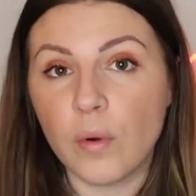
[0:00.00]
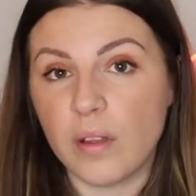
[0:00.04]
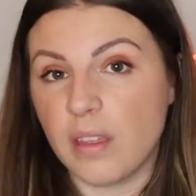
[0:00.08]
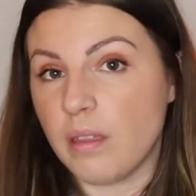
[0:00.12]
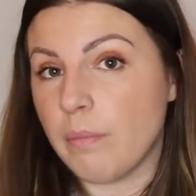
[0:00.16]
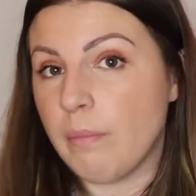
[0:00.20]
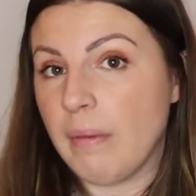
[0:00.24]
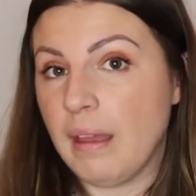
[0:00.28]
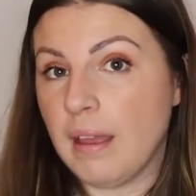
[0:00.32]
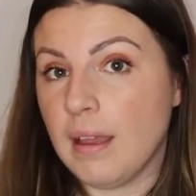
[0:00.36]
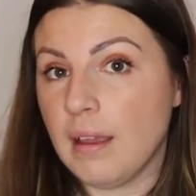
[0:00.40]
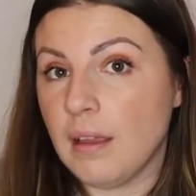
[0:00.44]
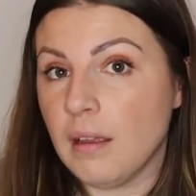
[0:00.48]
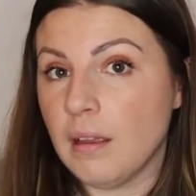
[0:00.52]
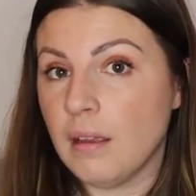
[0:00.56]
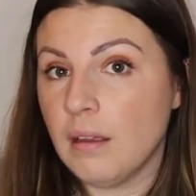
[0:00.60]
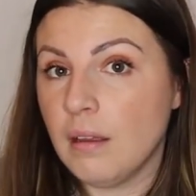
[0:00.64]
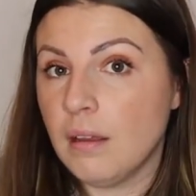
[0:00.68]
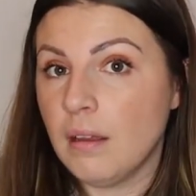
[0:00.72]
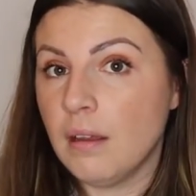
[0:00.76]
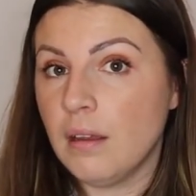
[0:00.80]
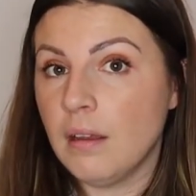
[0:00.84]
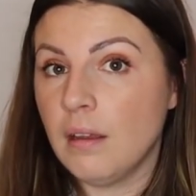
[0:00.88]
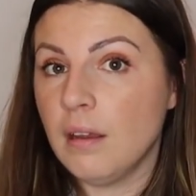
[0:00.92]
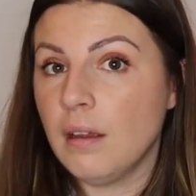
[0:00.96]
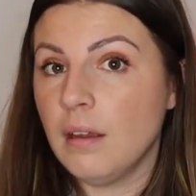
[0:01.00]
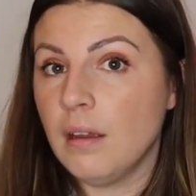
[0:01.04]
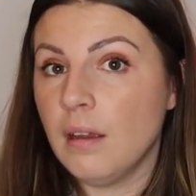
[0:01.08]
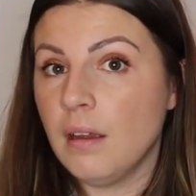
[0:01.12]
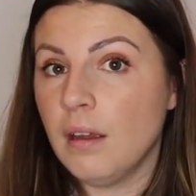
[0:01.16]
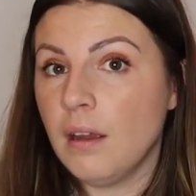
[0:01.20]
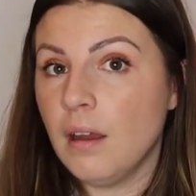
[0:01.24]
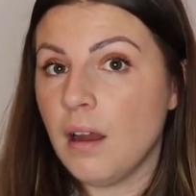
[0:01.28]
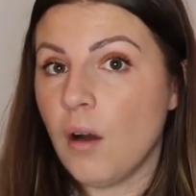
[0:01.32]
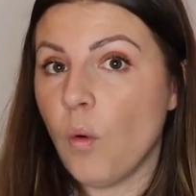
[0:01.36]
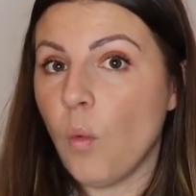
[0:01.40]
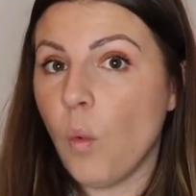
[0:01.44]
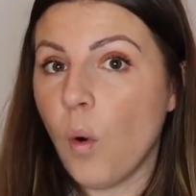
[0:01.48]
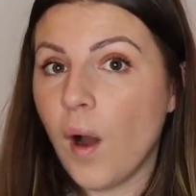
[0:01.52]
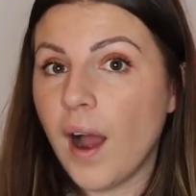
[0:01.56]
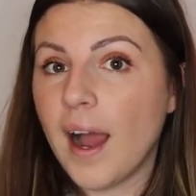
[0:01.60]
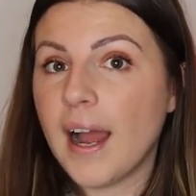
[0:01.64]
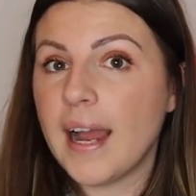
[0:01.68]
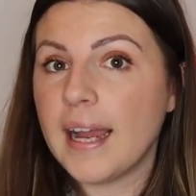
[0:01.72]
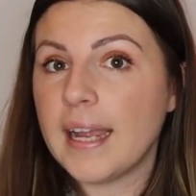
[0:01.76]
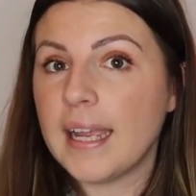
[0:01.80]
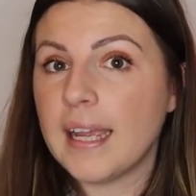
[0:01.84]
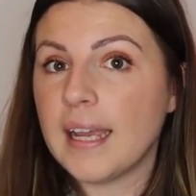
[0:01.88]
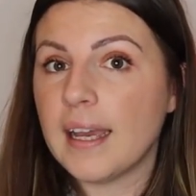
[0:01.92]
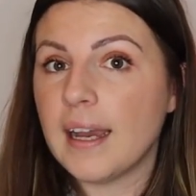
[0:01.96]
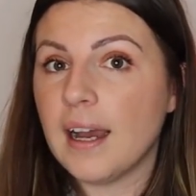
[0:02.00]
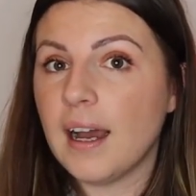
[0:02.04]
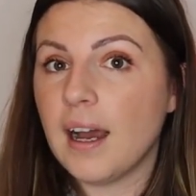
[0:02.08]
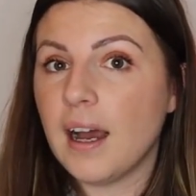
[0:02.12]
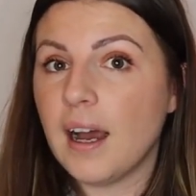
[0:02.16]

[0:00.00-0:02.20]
with me. Why?